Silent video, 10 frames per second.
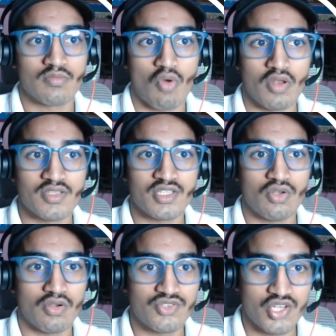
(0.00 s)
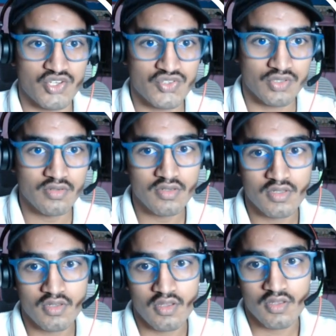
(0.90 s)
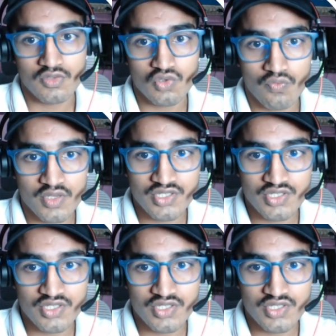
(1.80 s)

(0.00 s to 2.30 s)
policy.json. So